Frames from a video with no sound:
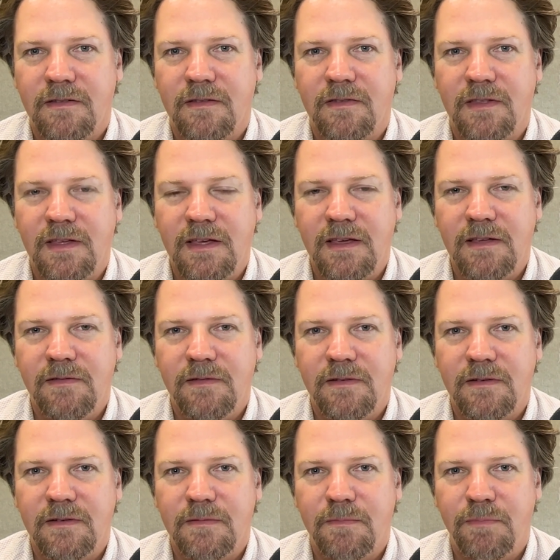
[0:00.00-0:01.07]
the
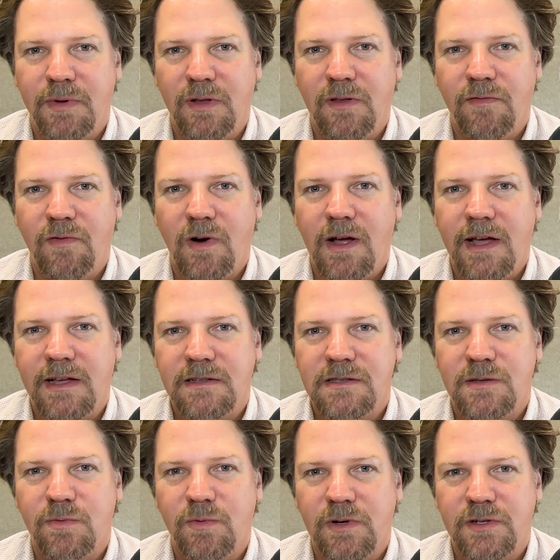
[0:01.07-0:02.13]
Bill of
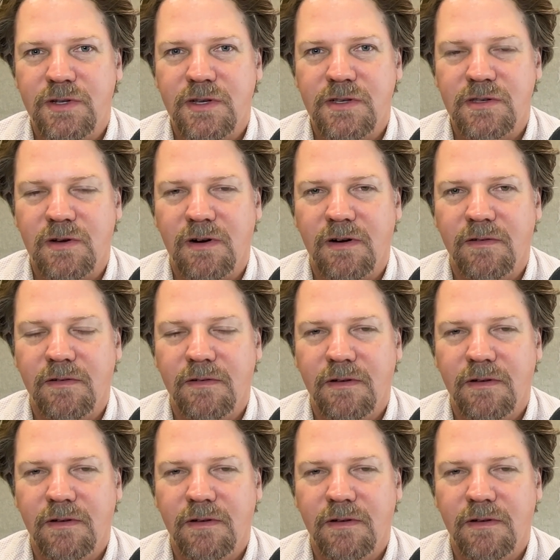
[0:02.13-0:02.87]
Rights, which is our